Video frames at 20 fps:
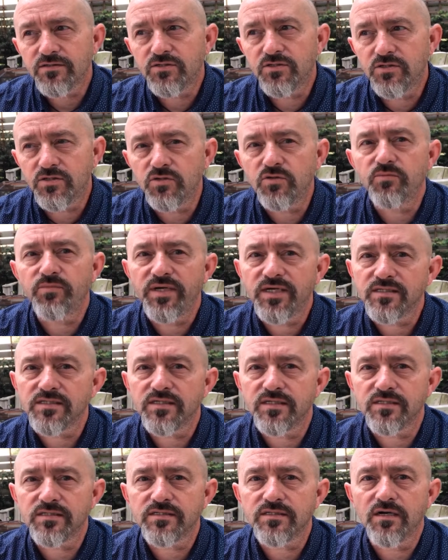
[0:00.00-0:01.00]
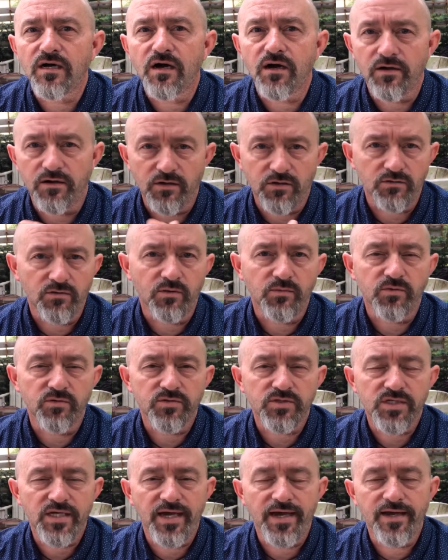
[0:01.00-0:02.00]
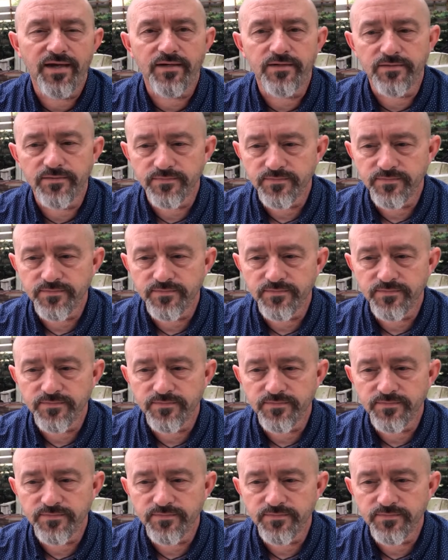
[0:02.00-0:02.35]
to do business on a global scale.